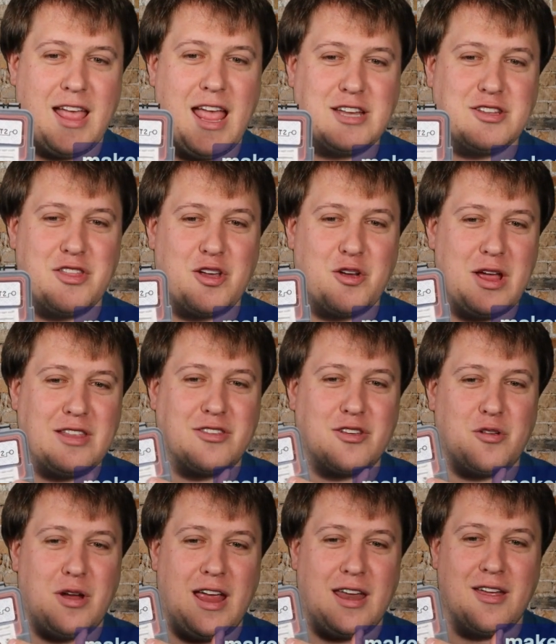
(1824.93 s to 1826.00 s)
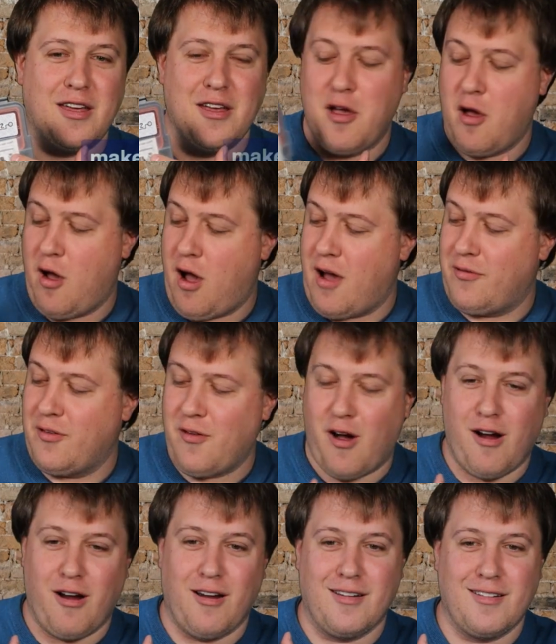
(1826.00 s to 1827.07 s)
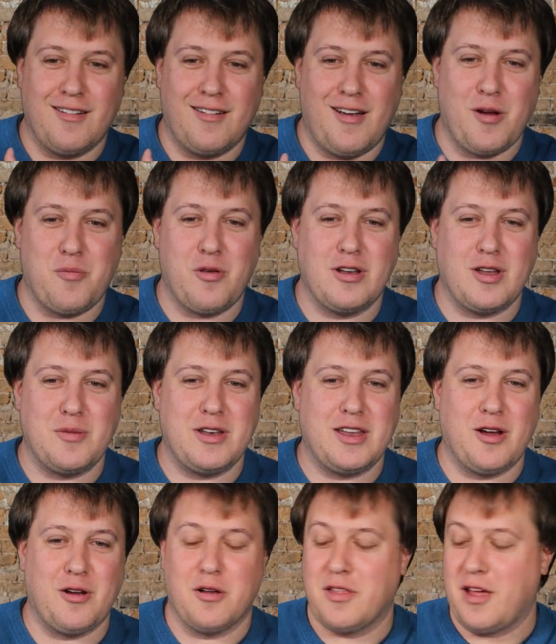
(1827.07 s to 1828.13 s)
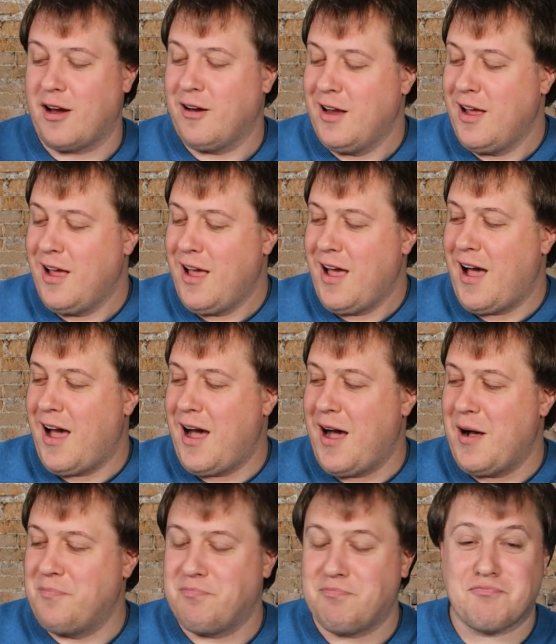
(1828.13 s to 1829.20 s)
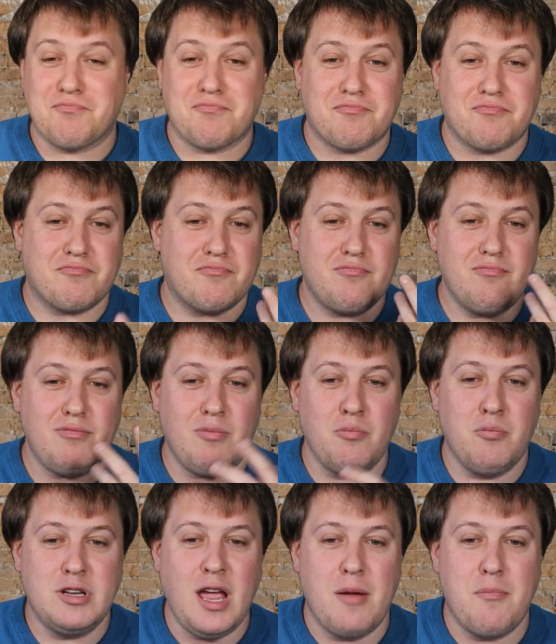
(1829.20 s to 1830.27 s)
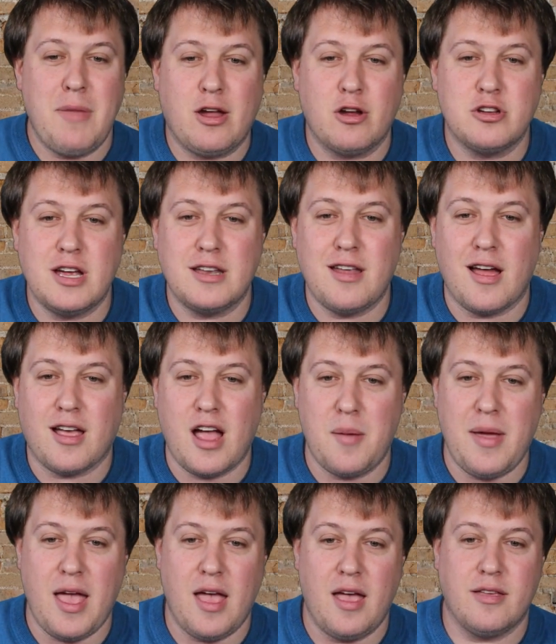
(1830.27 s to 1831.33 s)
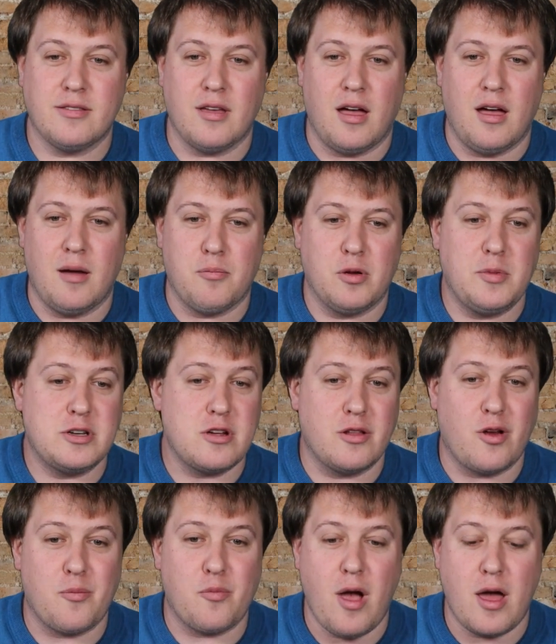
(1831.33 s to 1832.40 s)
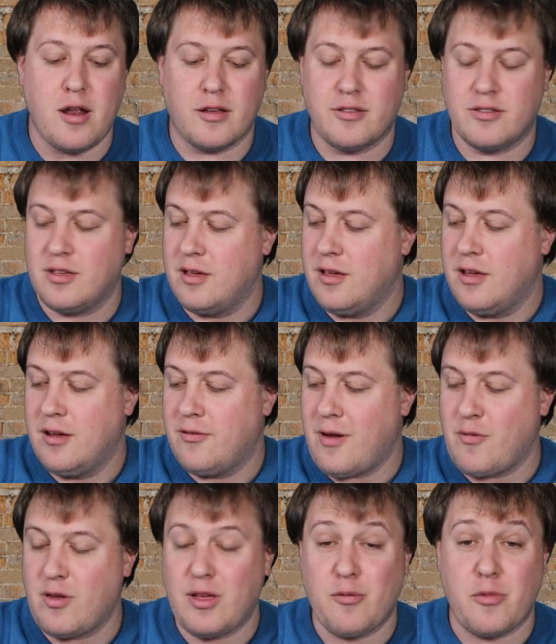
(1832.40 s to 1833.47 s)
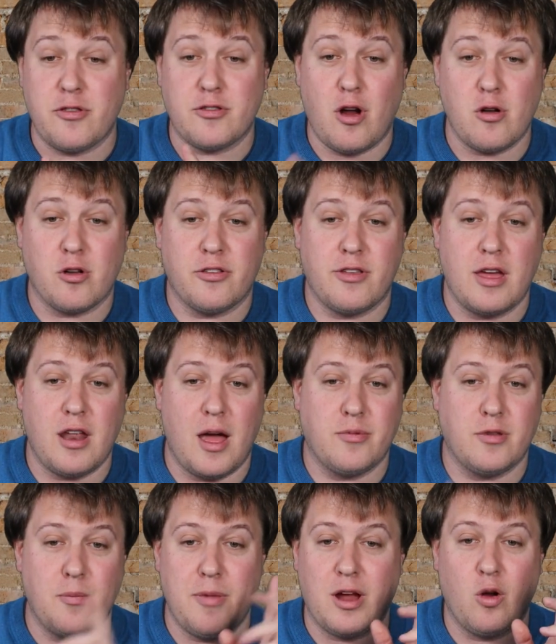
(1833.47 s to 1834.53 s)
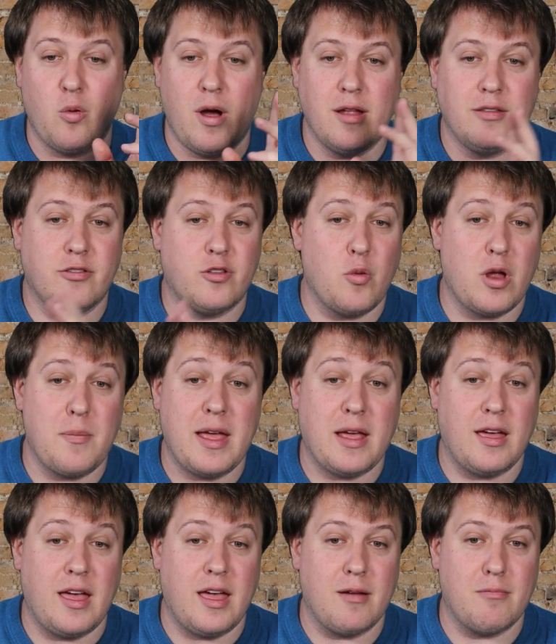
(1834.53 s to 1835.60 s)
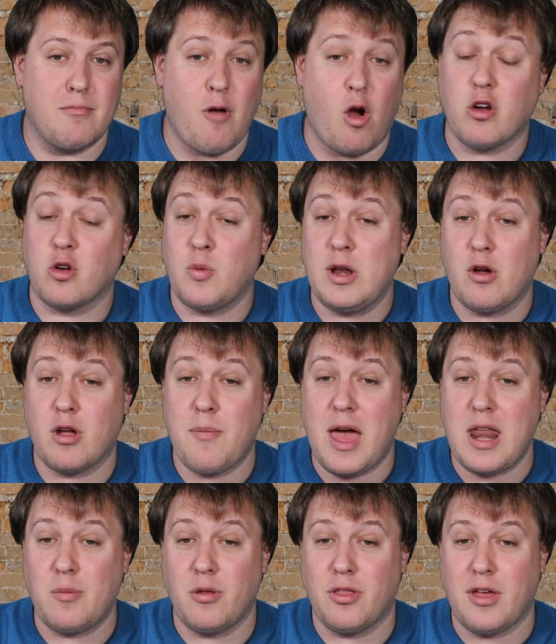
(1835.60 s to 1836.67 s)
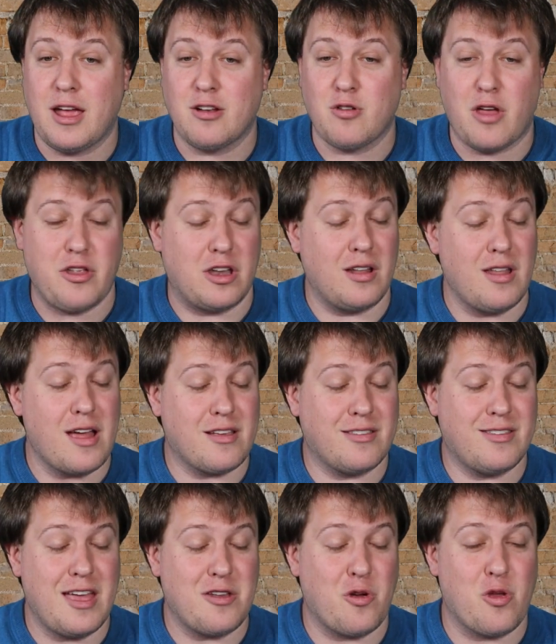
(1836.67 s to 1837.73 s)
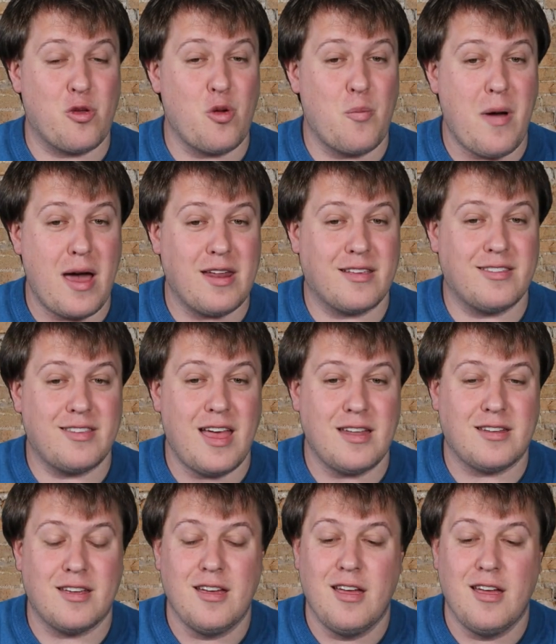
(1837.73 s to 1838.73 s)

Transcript: Catching the green screen off of our, our printed material there. Um, there you go. But yeah, makershed.com has uh, pretty much all our products, everything from the starter set up to bigger ones. You want to make a Arduino compatible thing, try the deluxe set or the robotics set.